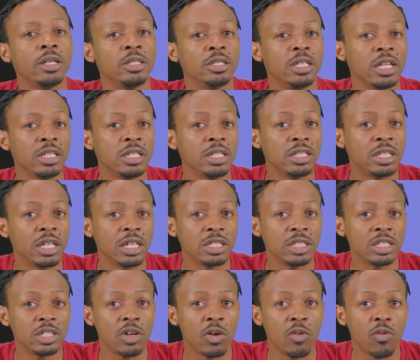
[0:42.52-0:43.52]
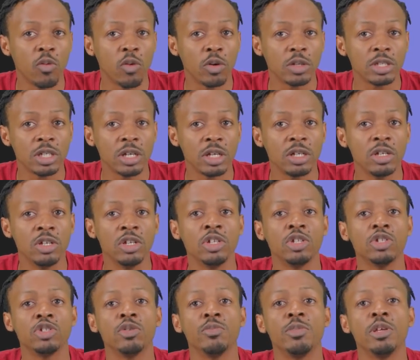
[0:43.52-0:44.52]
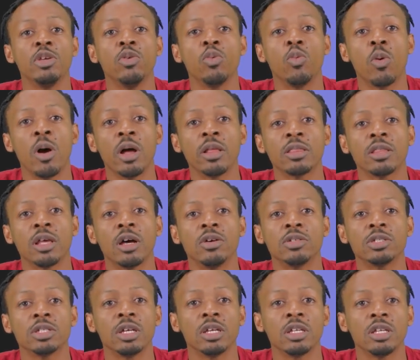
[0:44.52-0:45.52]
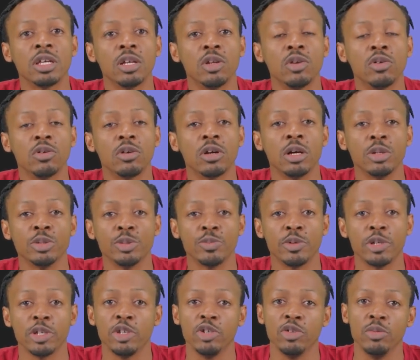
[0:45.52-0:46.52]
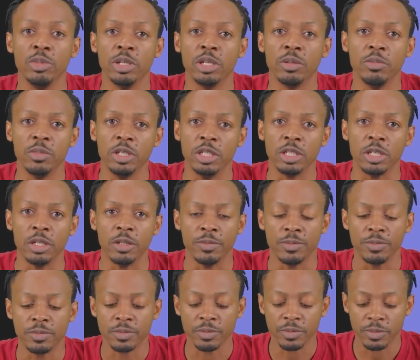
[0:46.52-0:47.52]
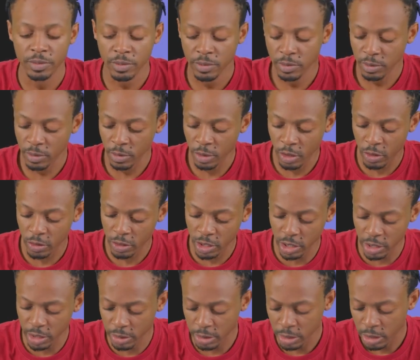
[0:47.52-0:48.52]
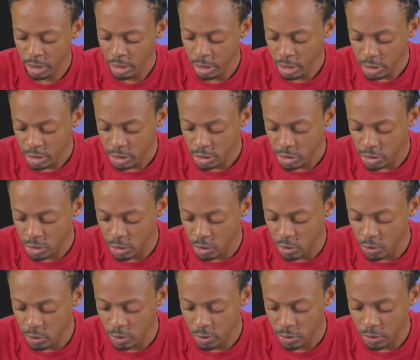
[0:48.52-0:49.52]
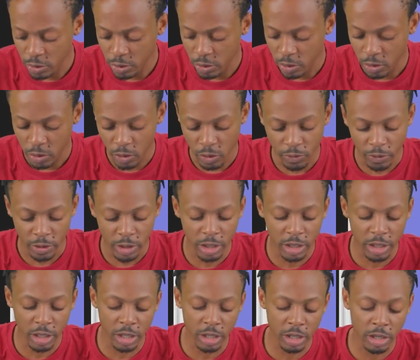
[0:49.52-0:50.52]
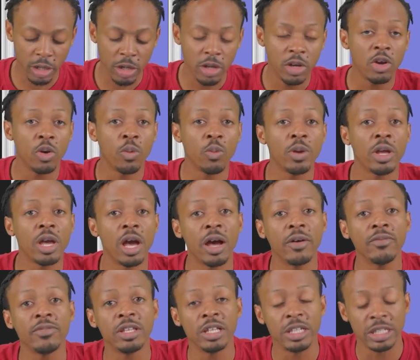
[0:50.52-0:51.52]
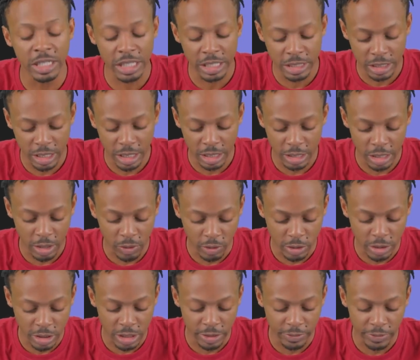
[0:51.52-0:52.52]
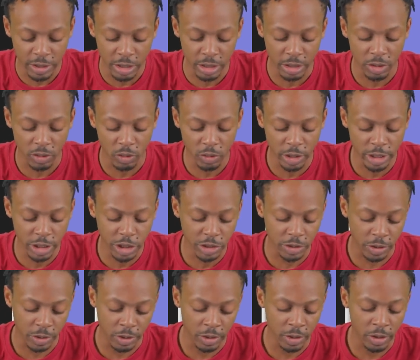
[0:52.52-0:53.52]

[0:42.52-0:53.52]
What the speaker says: Take the density of water to be 1000 kilograms per cubic meter. Okay, so over here we have the data that was given in the question.